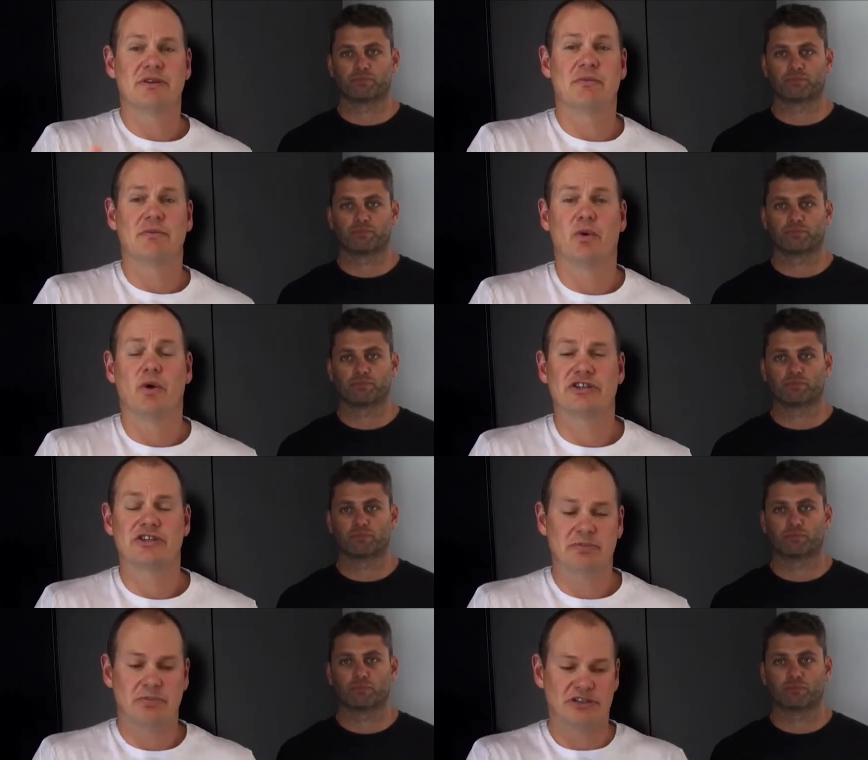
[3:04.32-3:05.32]
Speaker 1: be done quite
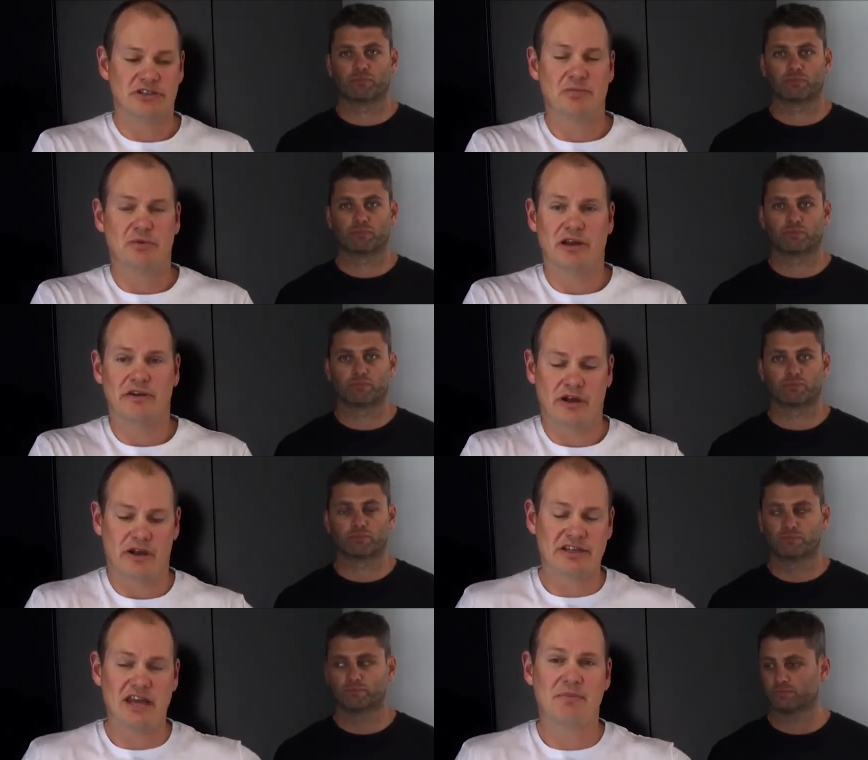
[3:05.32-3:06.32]
cheaply. So you might have uh,
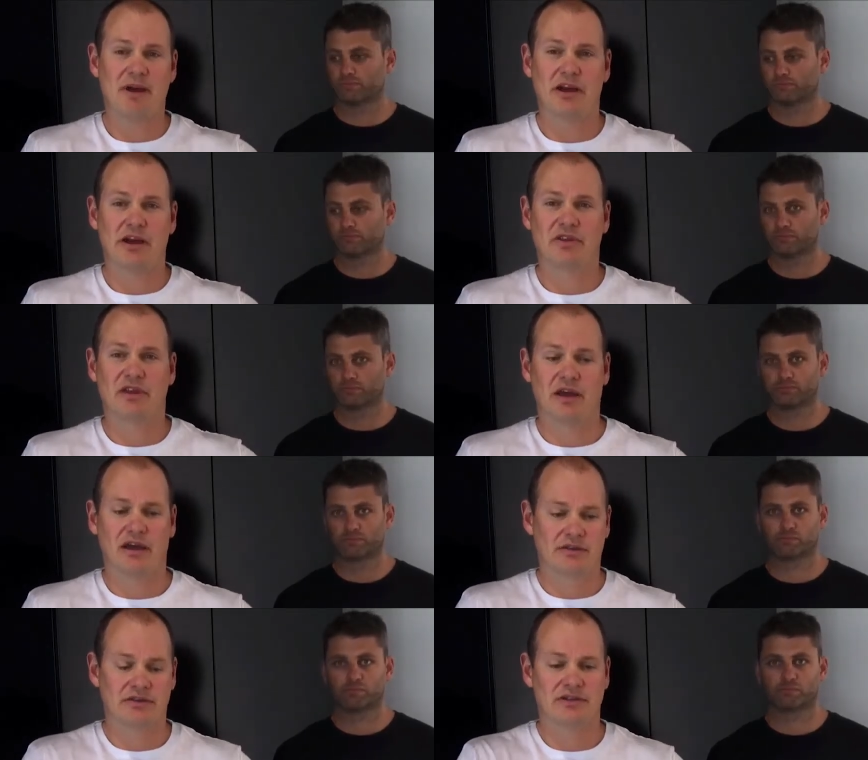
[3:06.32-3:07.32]
tan bark over the
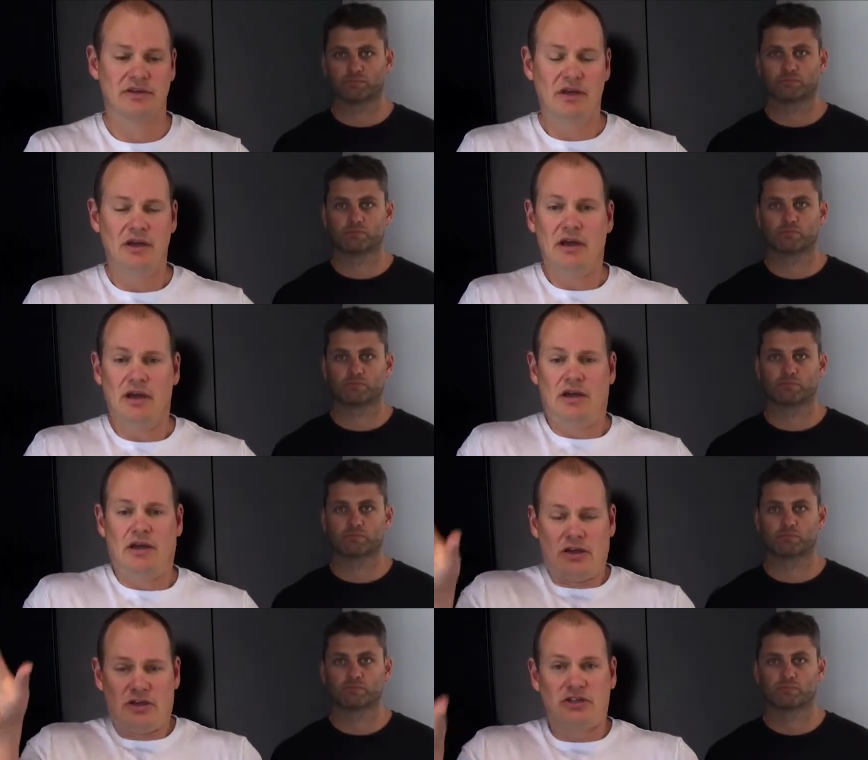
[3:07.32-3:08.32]
gardens,
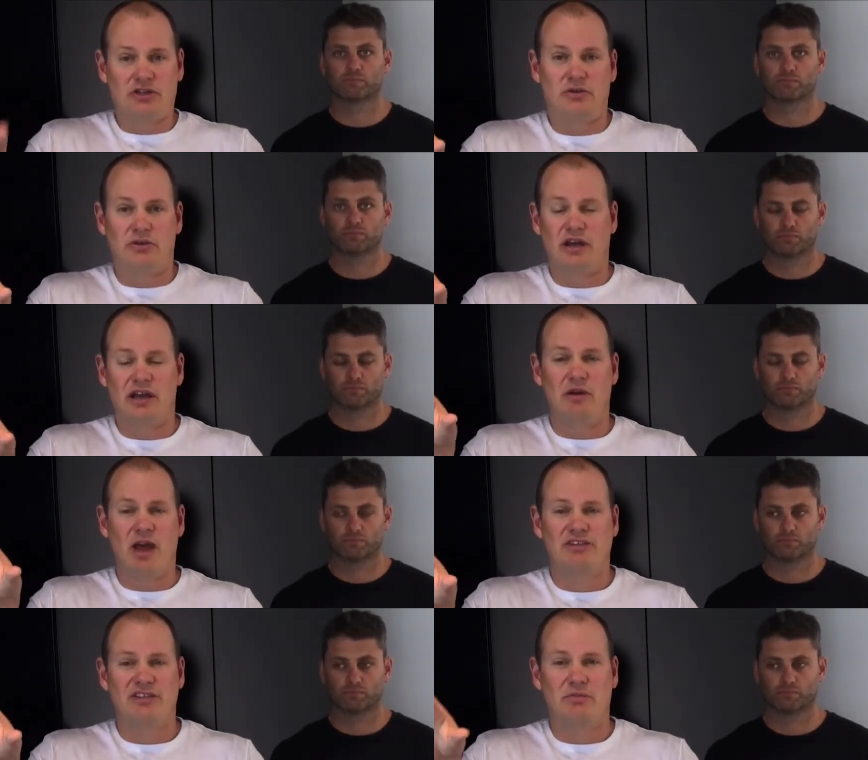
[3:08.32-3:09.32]
two
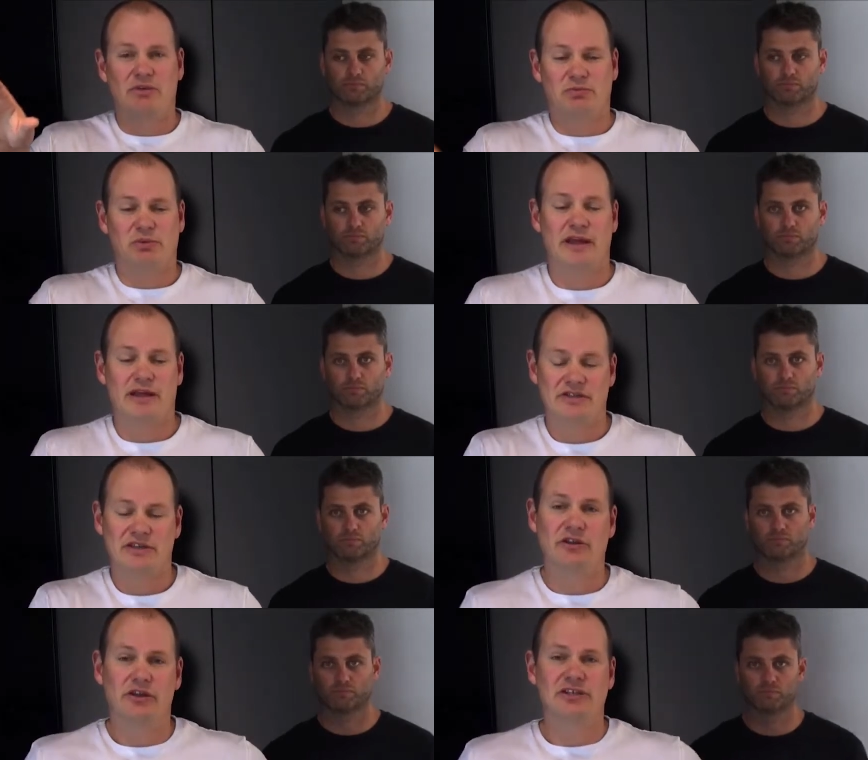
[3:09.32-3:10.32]
established plants
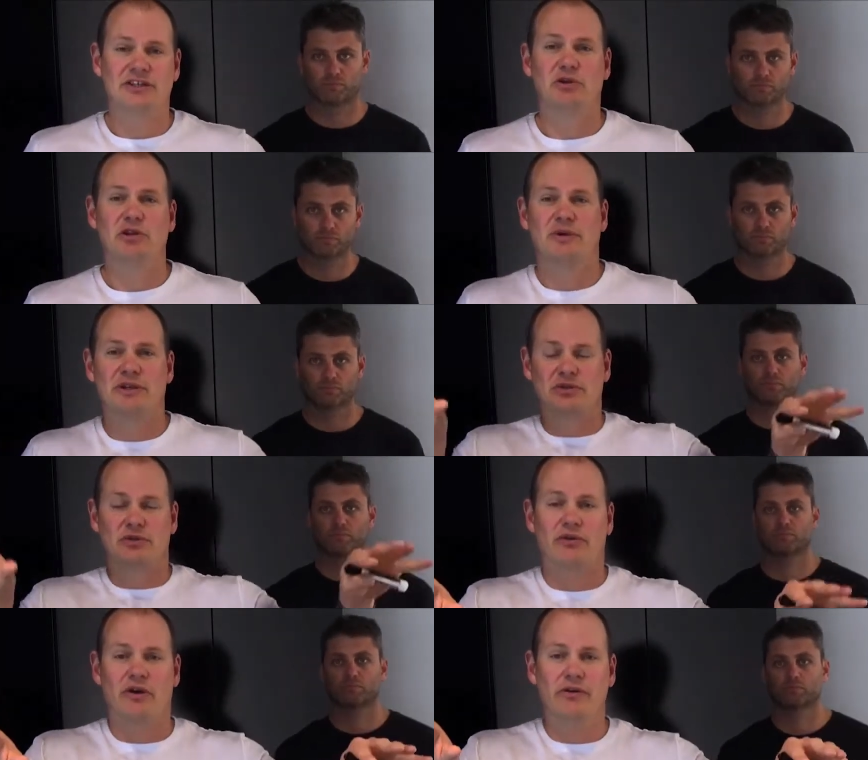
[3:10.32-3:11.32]
and lots of smaller ones that'll
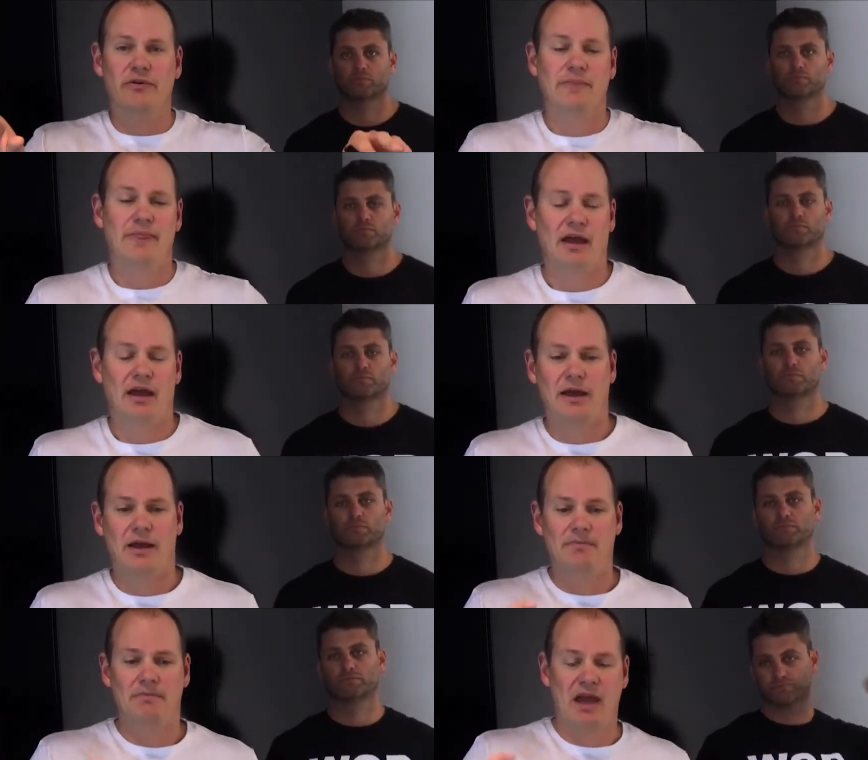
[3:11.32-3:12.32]
grow.
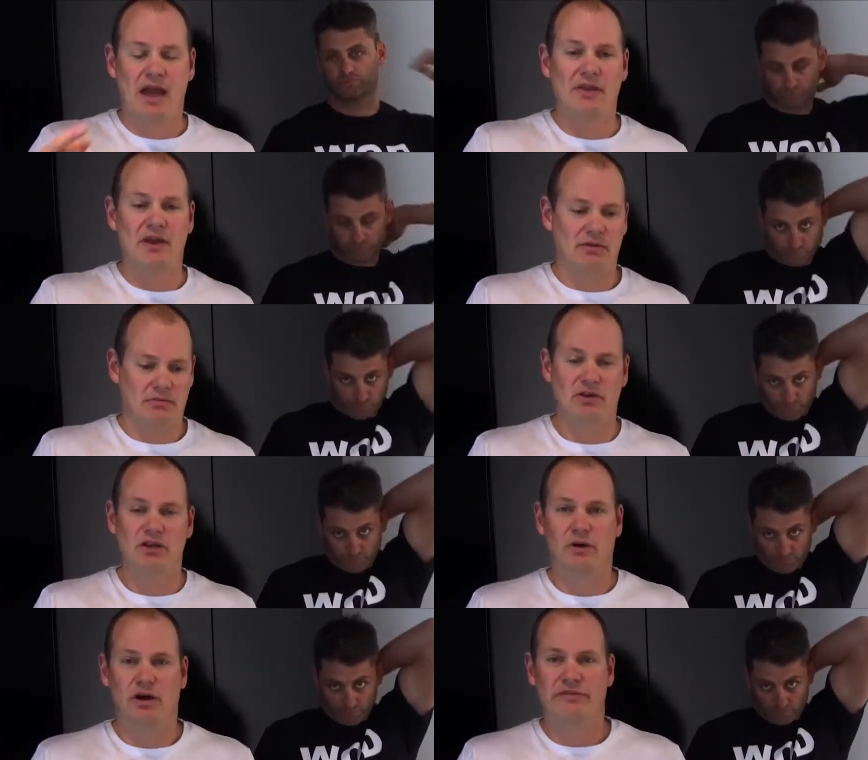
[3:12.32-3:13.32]
Um, and then you
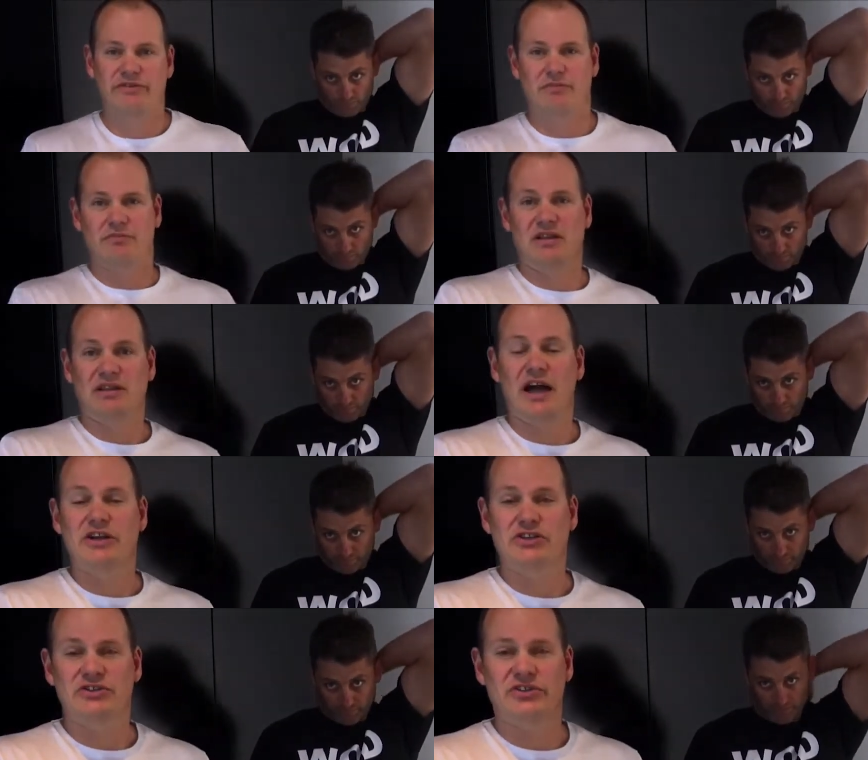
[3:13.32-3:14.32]
might have some
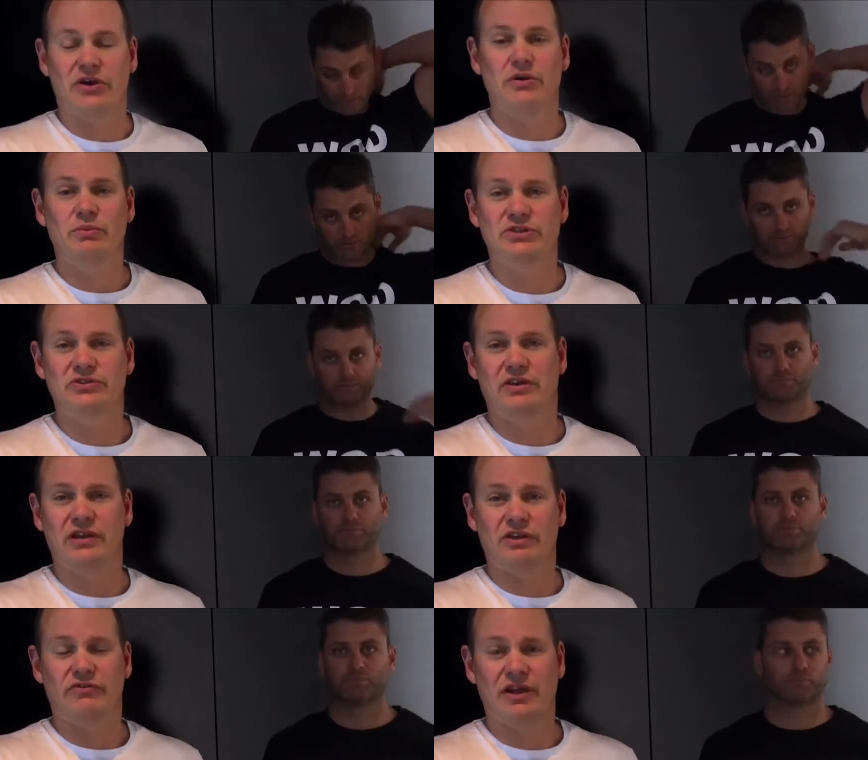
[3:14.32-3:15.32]
larger stone, which is not going to
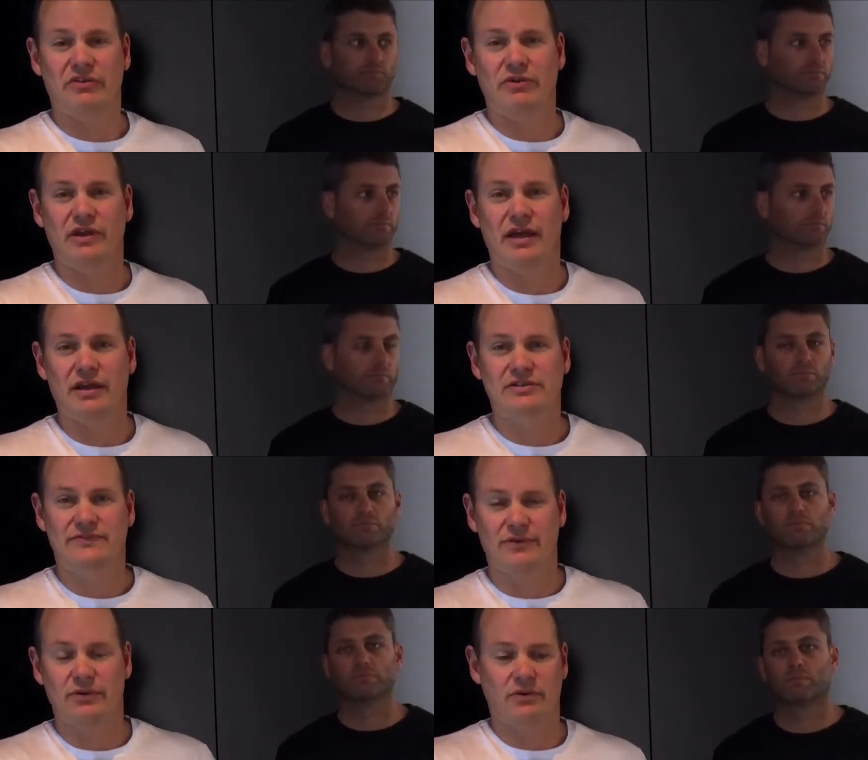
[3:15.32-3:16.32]
get dragged through your house
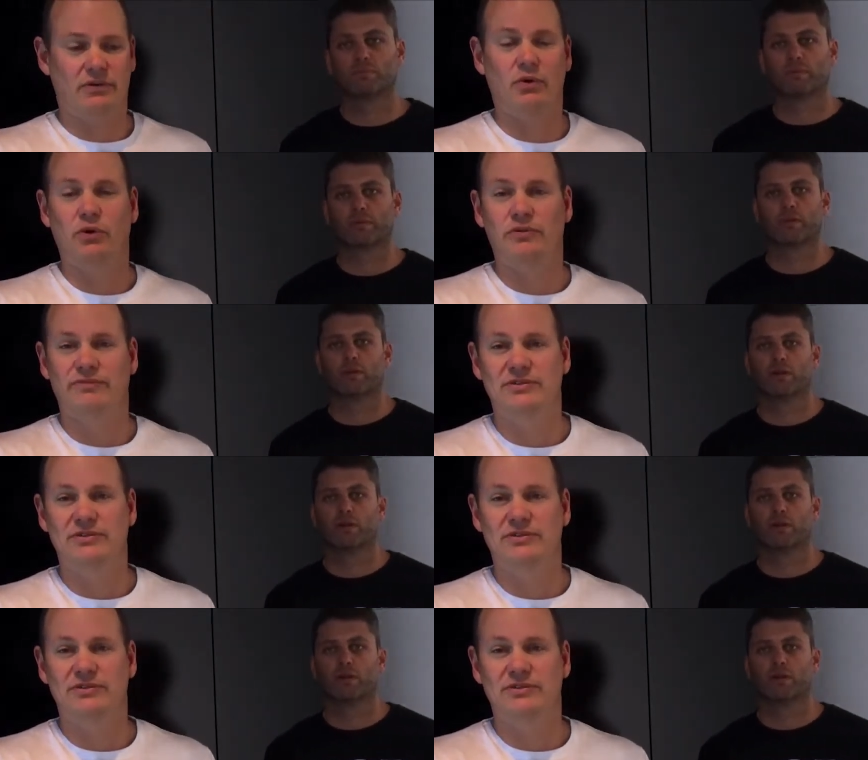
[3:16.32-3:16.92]
for, or